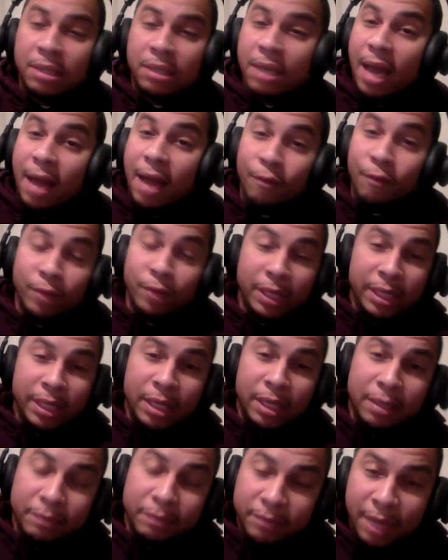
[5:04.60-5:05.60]
I really
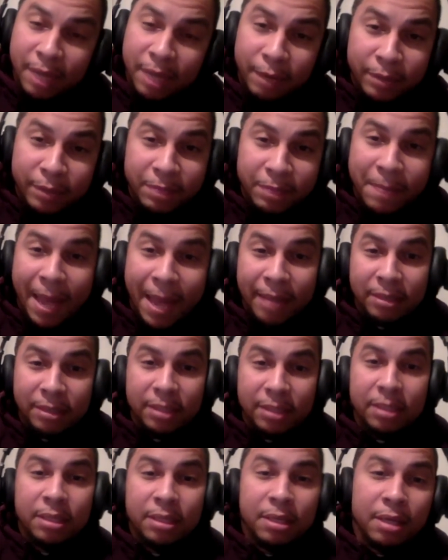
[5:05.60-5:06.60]
love Tyrese
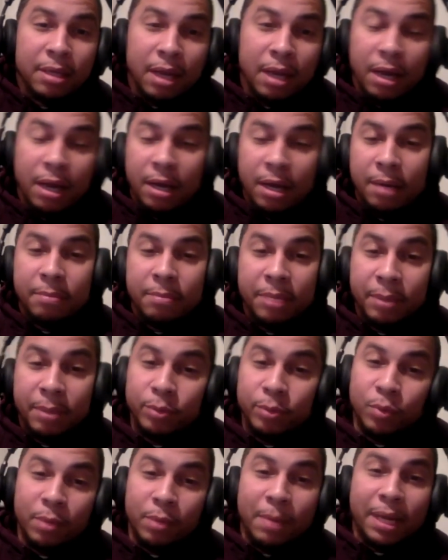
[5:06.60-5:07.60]
Maxey. Um, he was
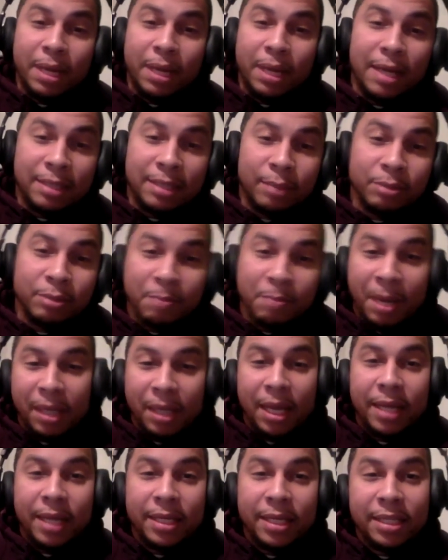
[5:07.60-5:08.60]
one of my guys I was
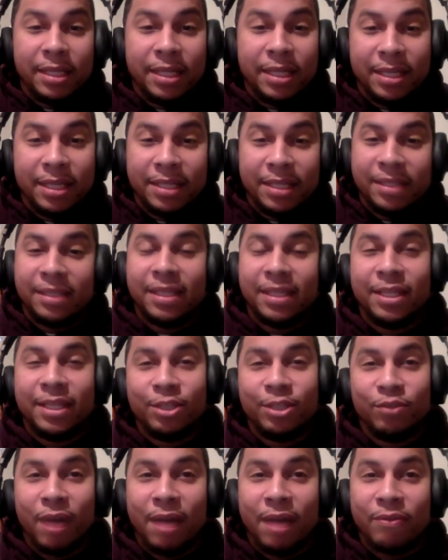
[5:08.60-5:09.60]
spotlighting in, in the in the
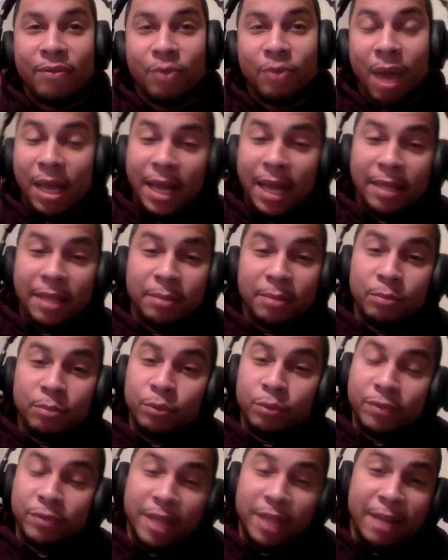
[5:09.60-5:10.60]
draft. So I like the
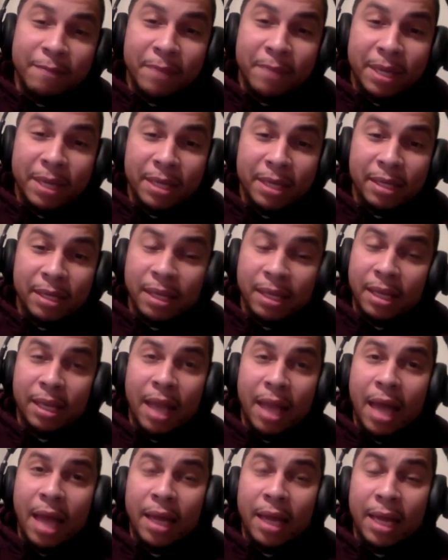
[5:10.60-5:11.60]
moves they've made a, a,
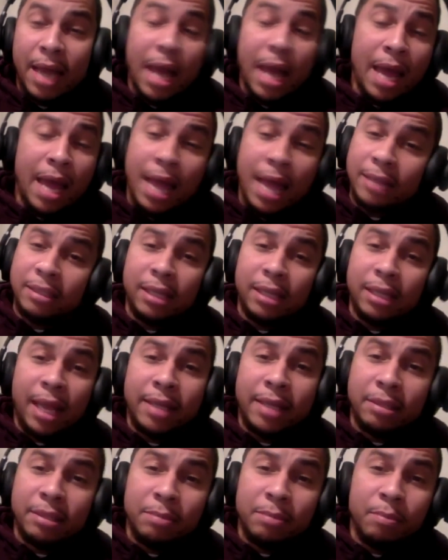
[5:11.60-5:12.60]
lot, and I actually
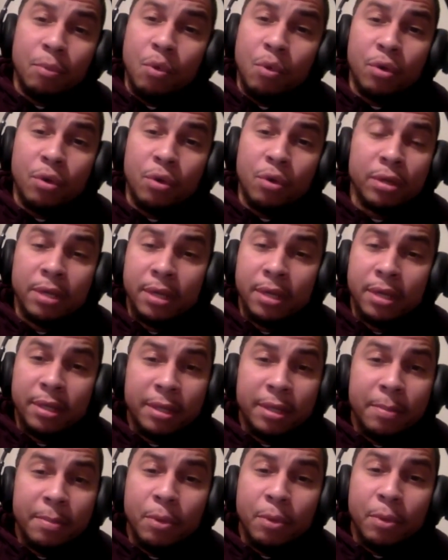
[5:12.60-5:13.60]
like them more
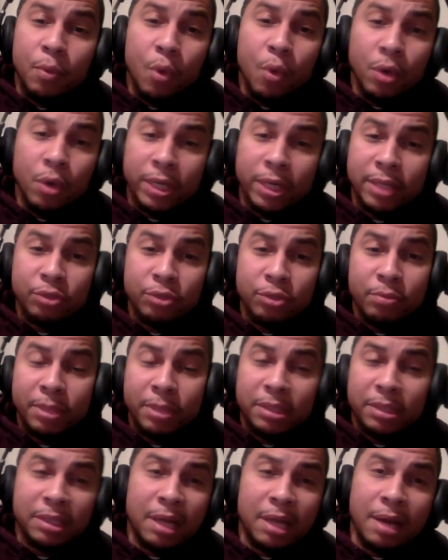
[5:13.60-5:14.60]
than Milwaukee, as you
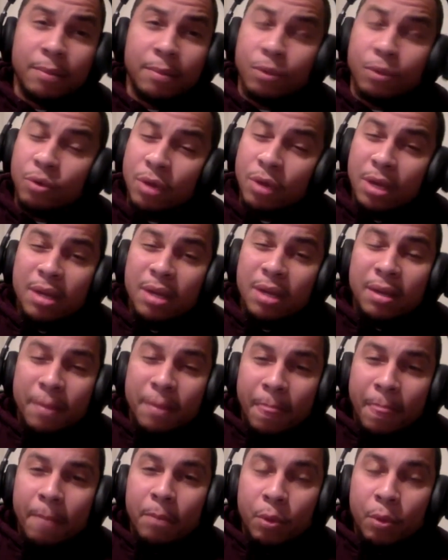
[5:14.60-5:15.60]
mentioned, combo.
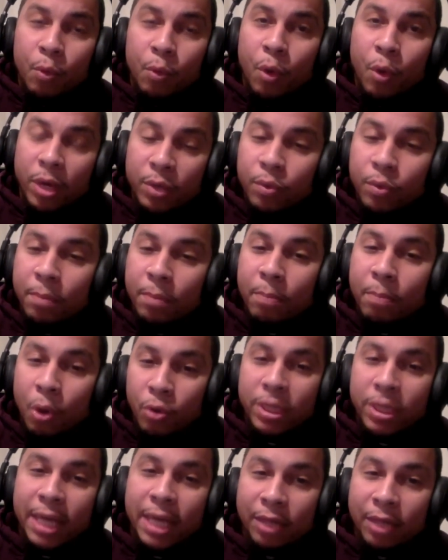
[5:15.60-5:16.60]
Milwaukee with
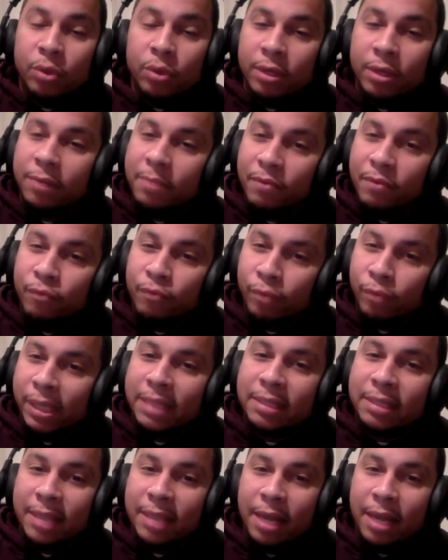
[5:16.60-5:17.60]
Bogey, I thought could have been really
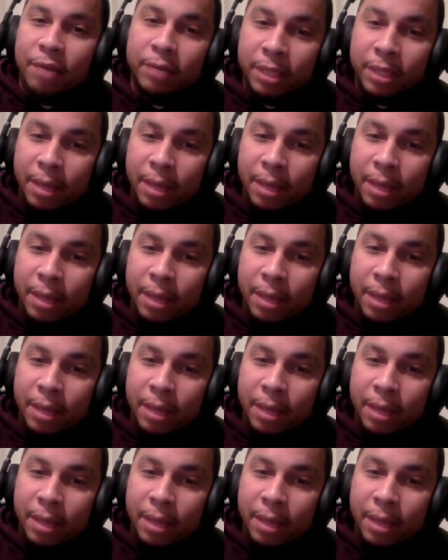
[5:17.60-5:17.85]
scary.